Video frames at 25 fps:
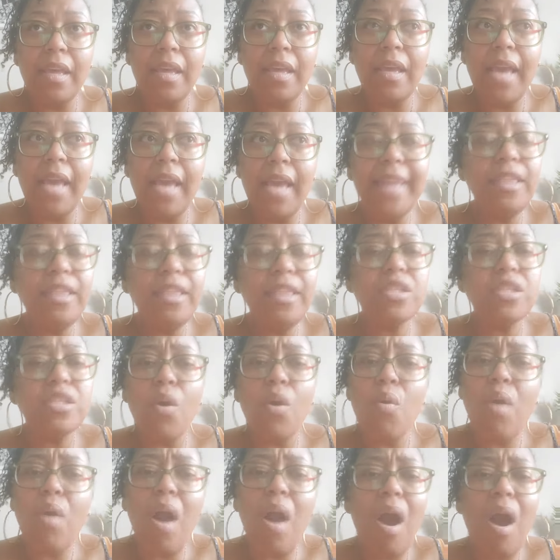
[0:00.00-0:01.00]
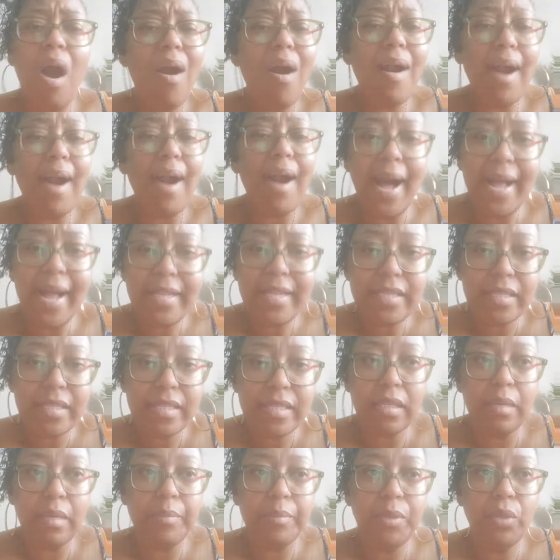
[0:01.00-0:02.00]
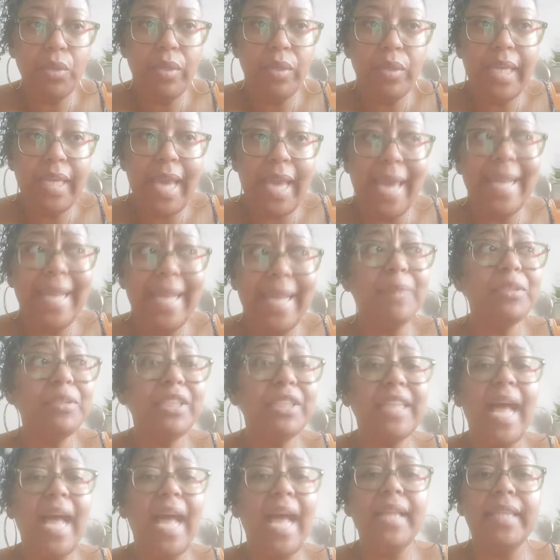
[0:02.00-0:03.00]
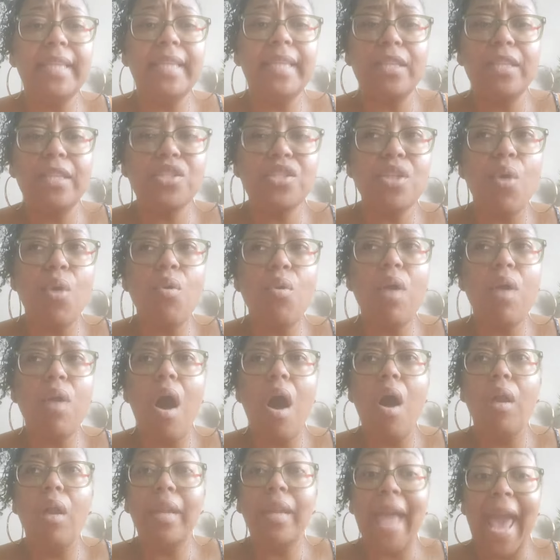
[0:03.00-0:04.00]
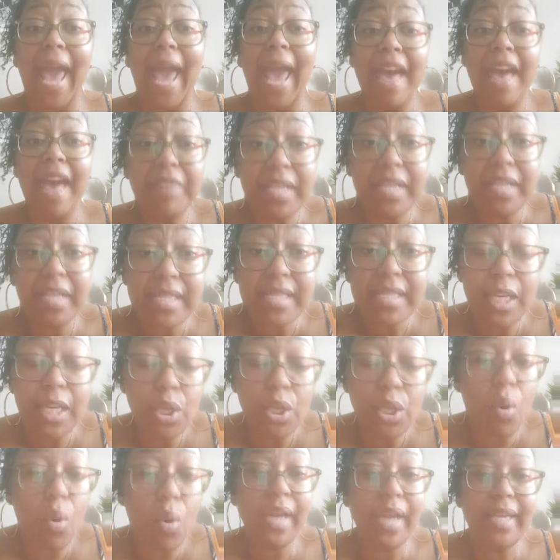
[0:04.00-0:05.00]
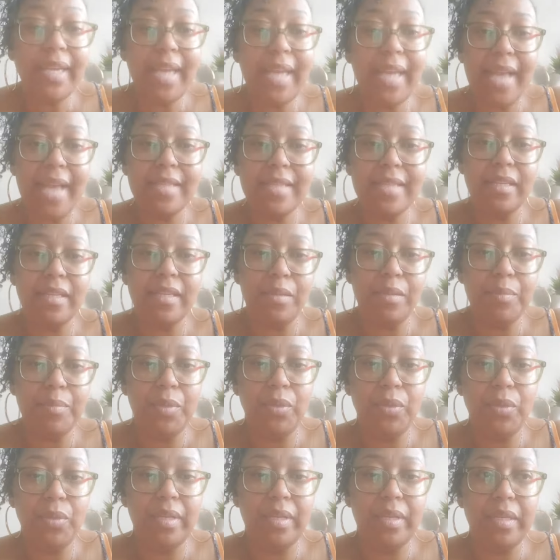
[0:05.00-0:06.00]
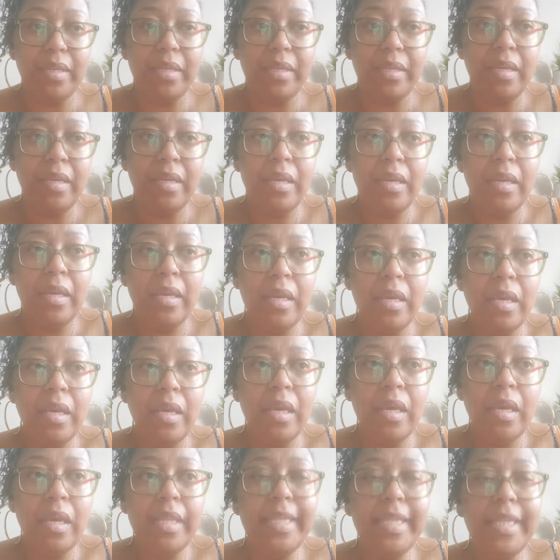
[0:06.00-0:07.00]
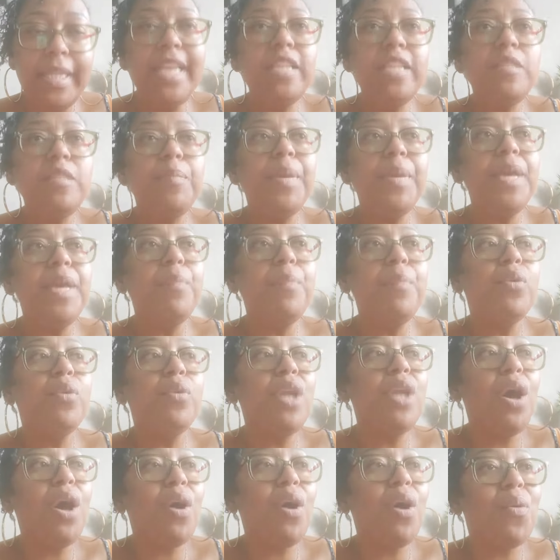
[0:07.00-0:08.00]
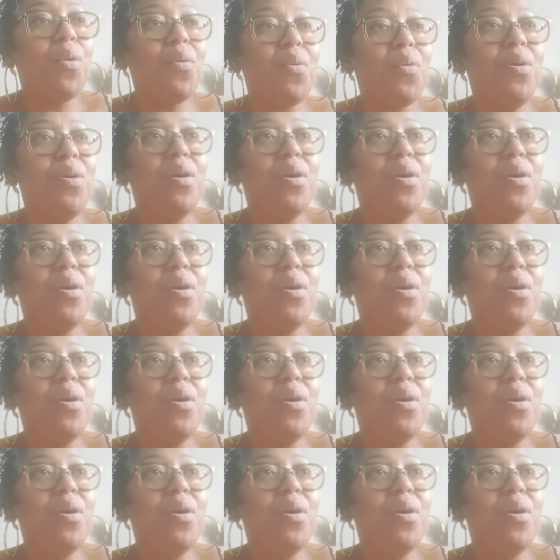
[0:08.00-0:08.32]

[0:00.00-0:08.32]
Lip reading: at the so-called conscious community, and I'm shocked at the so-called advocacy and organizing community. These people know